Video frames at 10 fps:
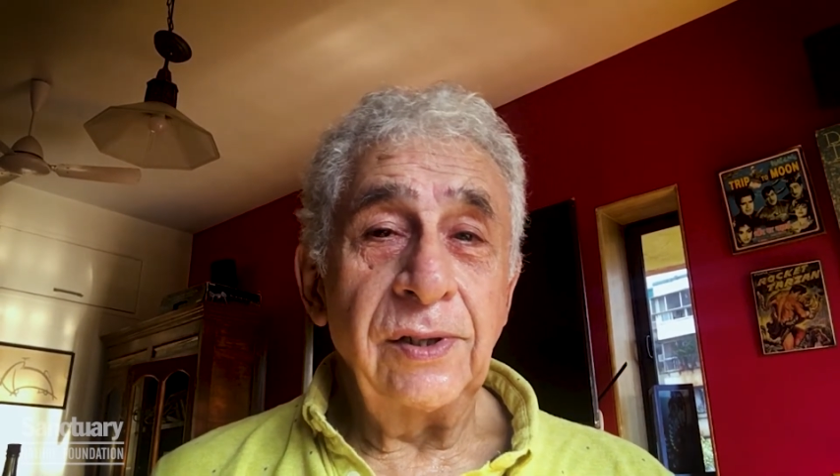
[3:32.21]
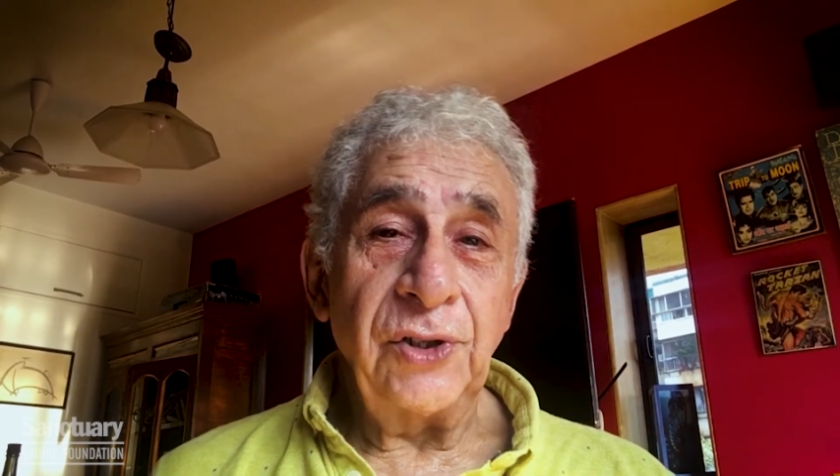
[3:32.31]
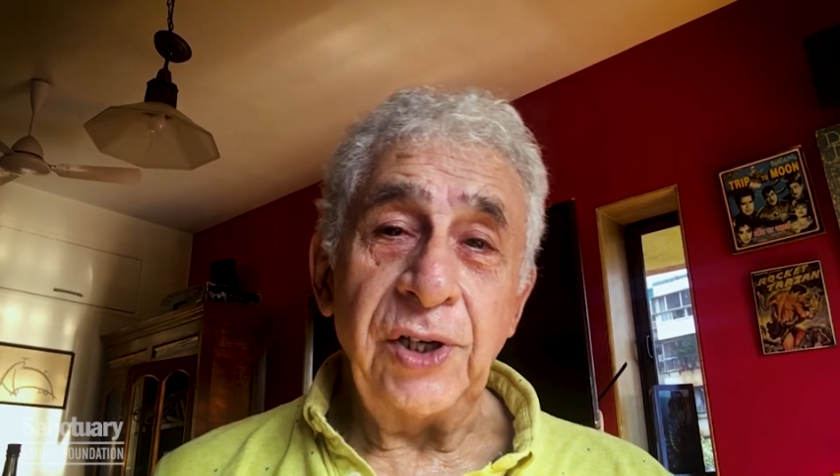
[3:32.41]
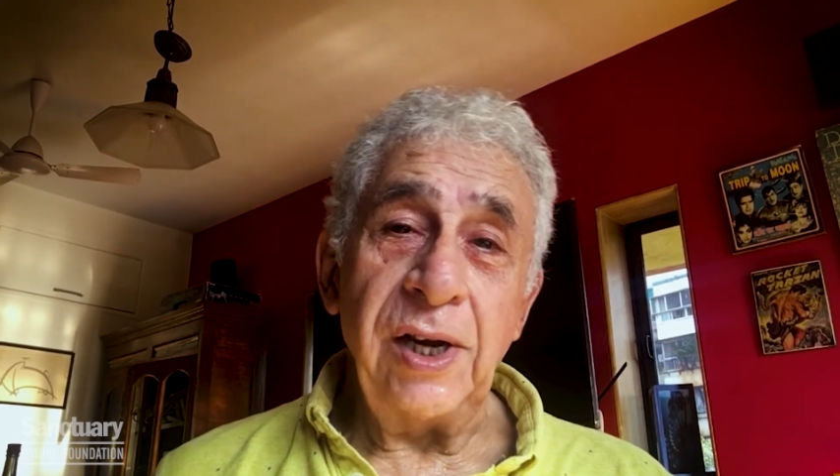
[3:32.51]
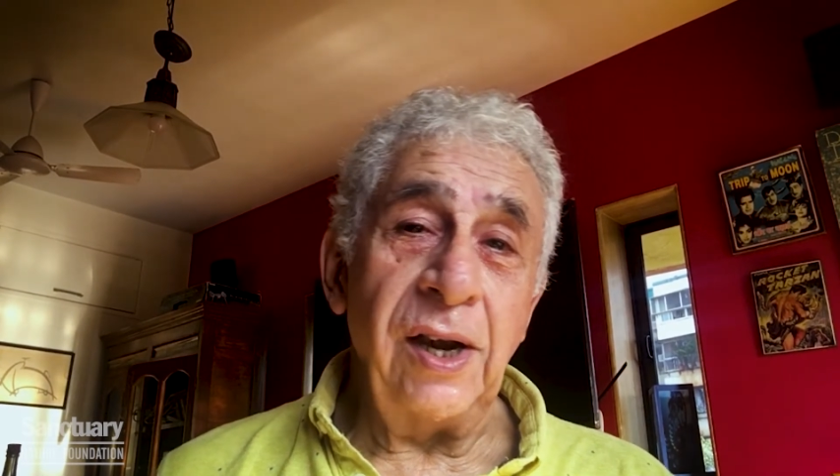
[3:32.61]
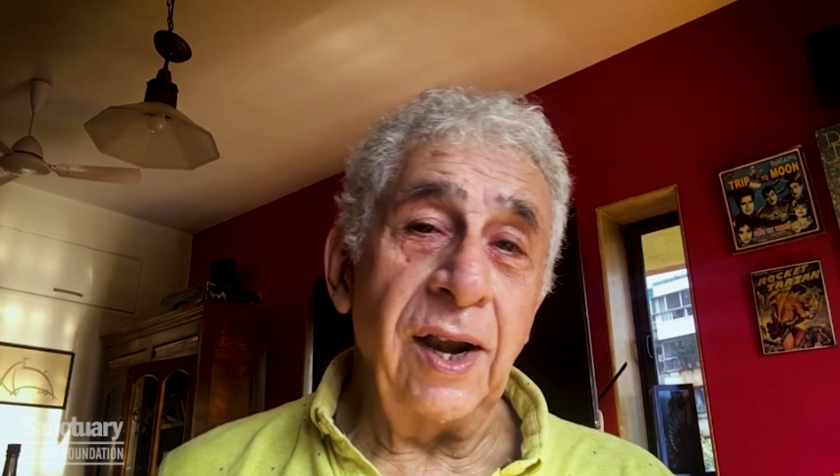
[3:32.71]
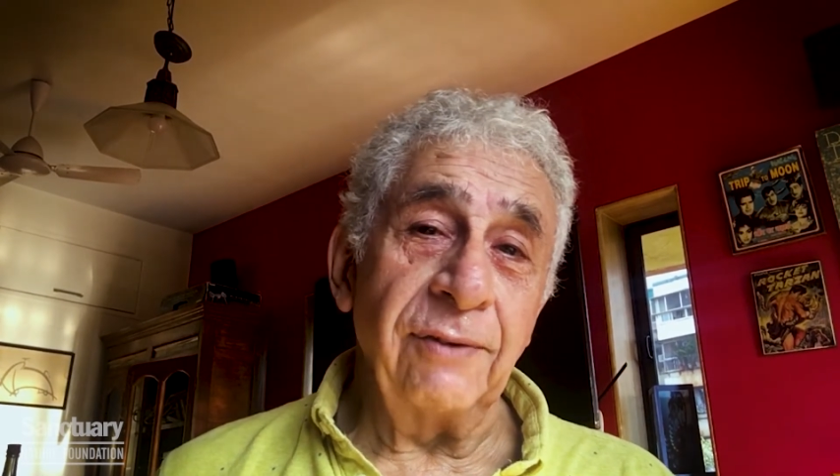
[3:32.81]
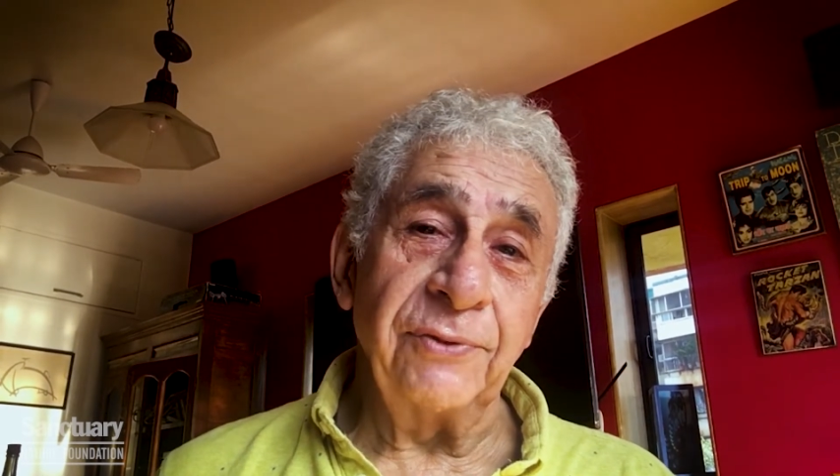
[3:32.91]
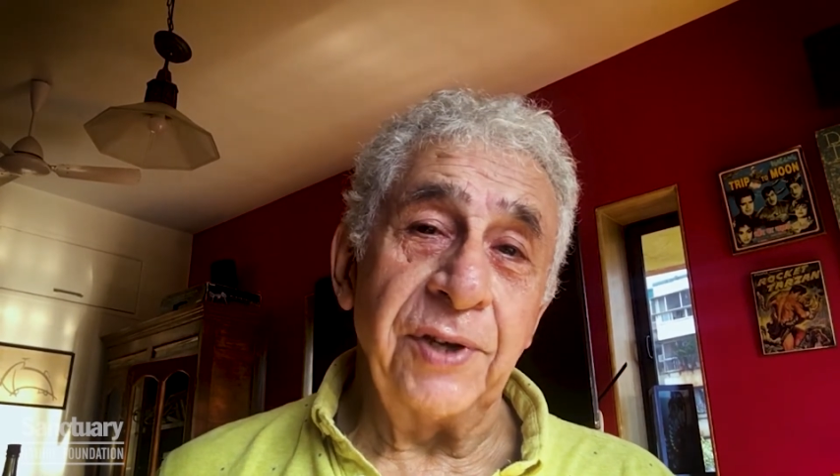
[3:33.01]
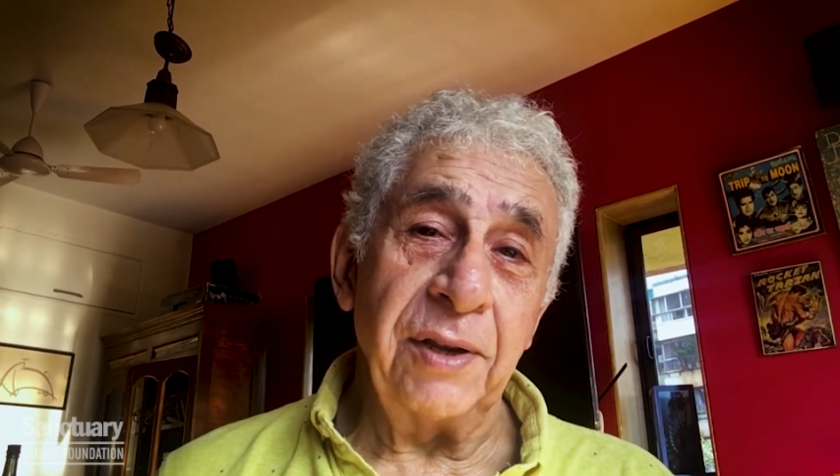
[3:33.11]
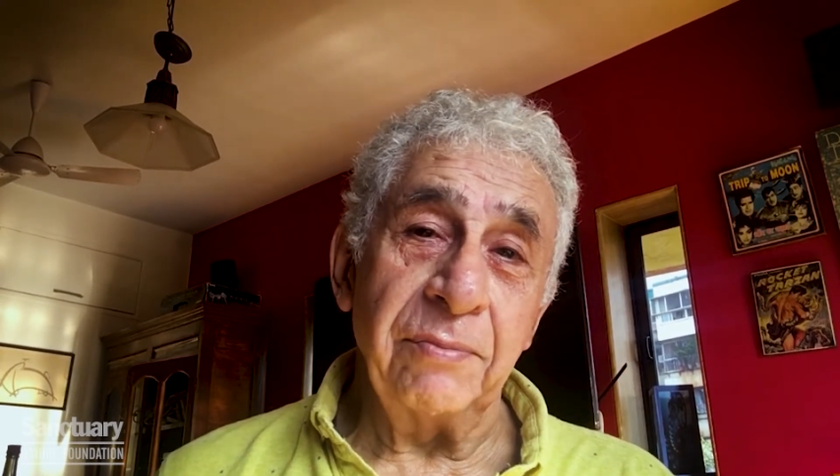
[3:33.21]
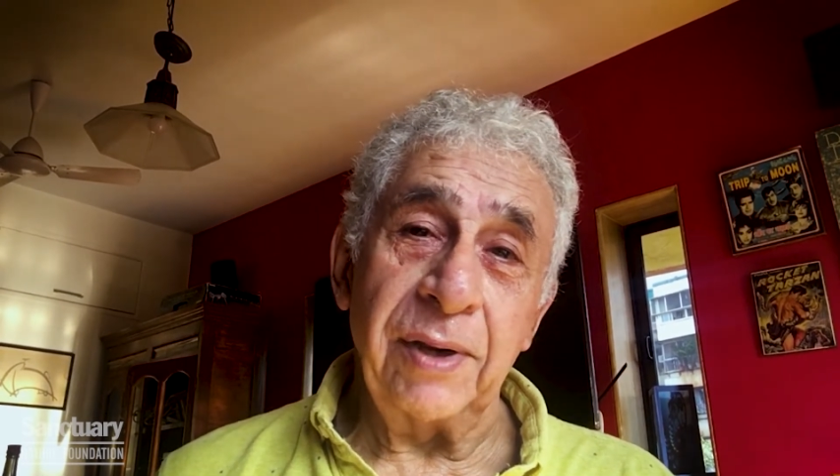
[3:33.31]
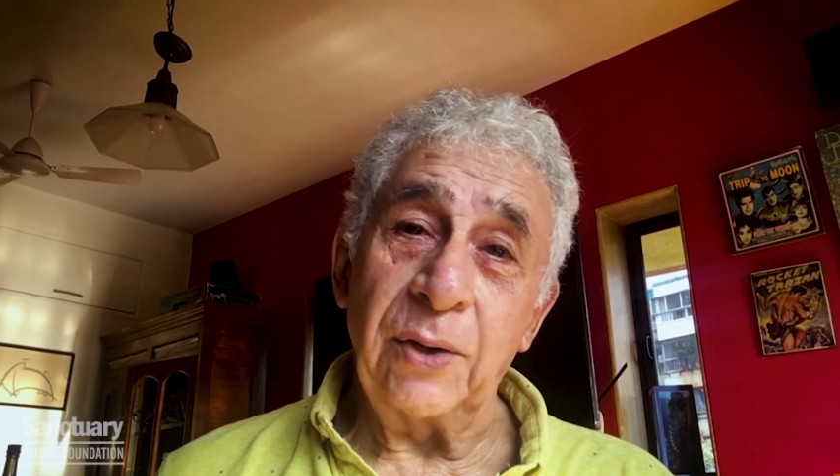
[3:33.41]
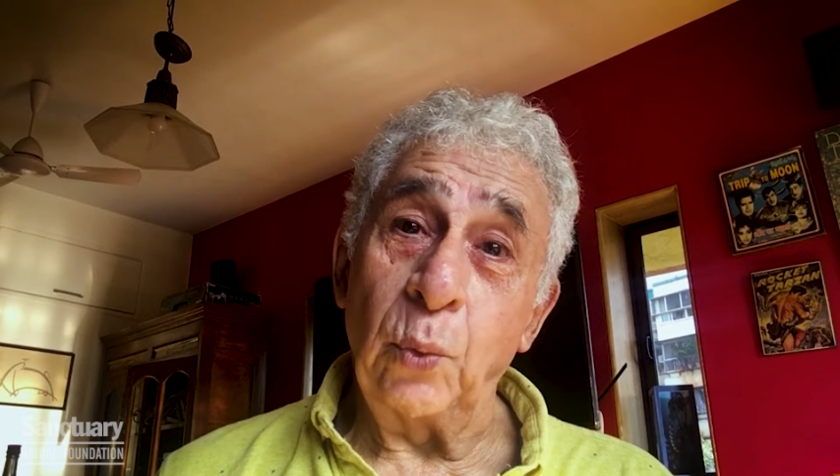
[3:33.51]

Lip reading: She loved him and